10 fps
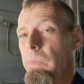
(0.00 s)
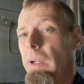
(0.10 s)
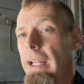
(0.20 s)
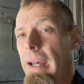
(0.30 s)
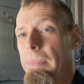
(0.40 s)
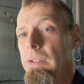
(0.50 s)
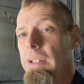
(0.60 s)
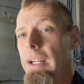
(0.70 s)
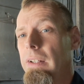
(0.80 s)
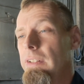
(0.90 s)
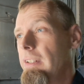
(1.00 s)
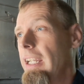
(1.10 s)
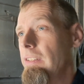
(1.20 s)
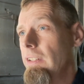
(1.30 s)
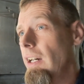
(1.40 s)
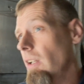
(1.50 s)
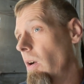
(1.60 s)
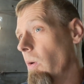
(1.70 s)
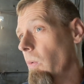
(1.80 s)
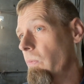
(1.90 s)
what happens there is it takes a lot
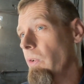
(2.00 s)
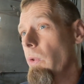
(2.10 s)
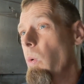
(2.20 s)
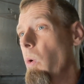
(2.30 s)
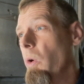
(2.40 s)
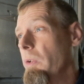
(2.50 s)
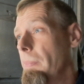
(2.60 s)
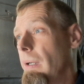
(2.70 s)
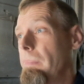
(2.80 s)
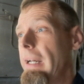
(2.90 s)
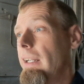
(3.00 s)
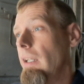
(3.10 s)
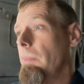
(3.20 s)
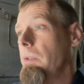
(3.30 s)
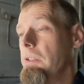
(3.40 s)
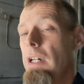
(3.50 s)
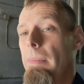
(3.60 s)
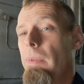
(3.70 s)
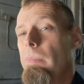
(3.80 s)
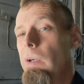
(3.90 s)
longer for the oil to pump back up to the
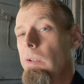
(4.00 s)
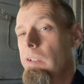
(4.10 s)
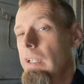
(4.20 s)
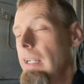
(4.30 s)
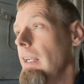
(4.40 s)
top of the motor.